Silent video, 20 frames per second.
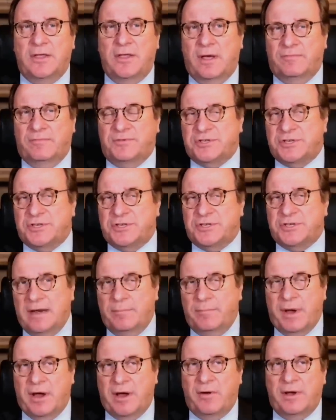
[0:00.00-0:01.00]
You have
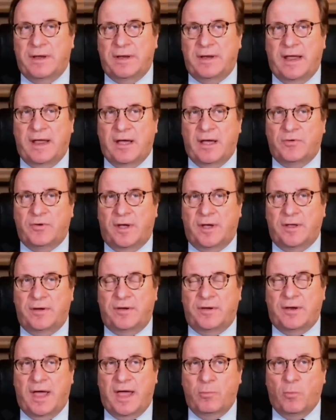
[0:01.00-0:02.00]
China bearing down
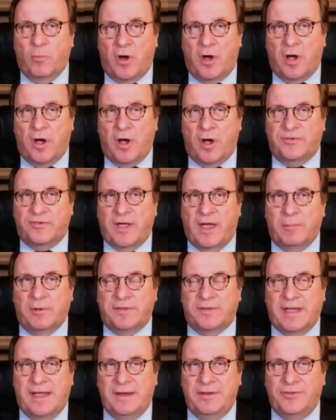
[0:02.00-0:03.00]
on Taiwan
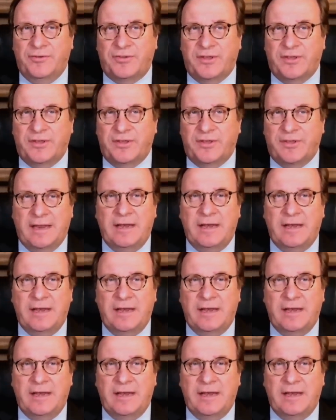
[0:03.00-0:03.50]
simultaneously.